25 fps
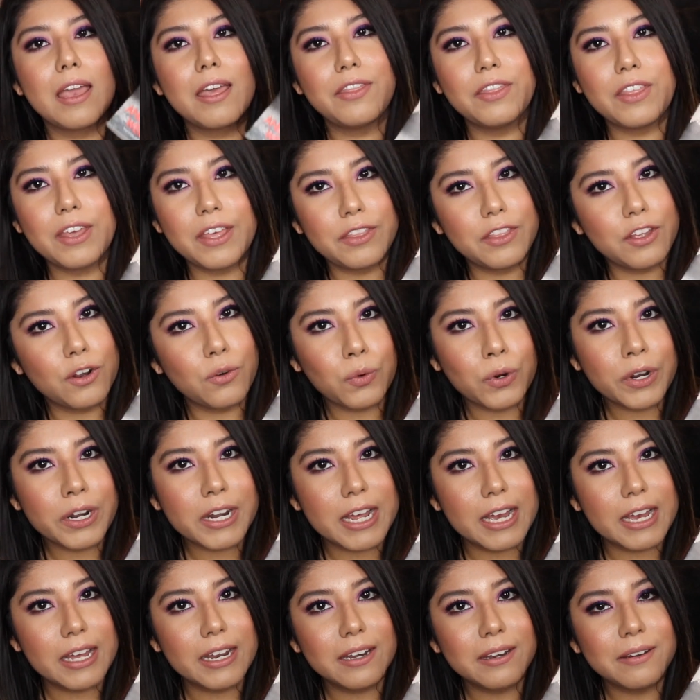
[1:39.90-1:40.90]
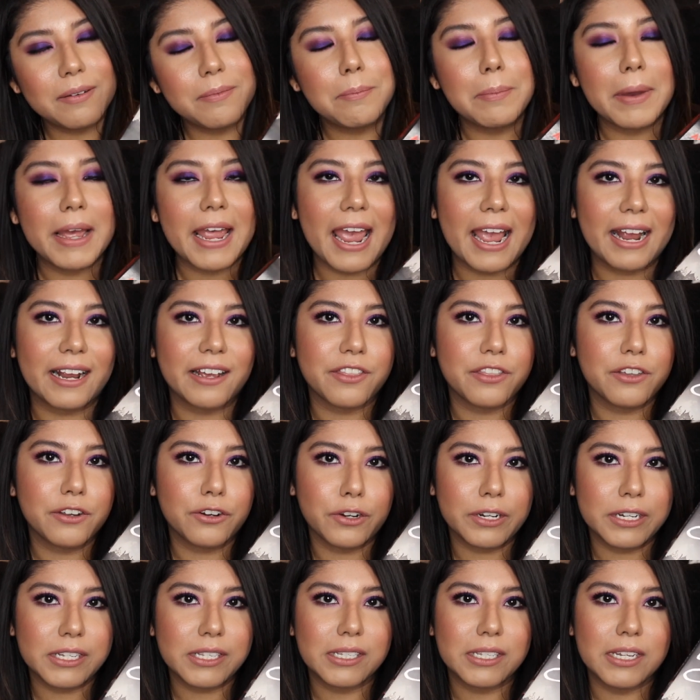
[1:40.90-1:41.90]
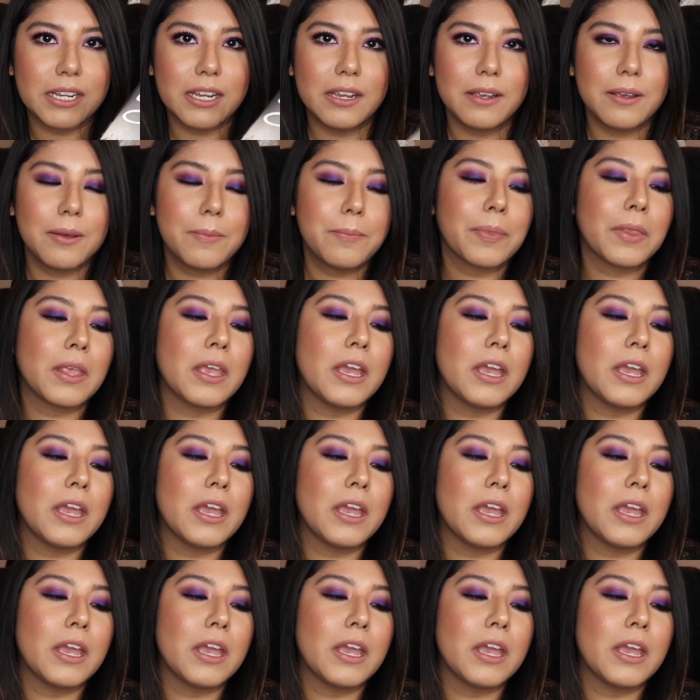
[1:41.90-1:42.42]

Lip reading: And Then There Were None by Agatha Christie.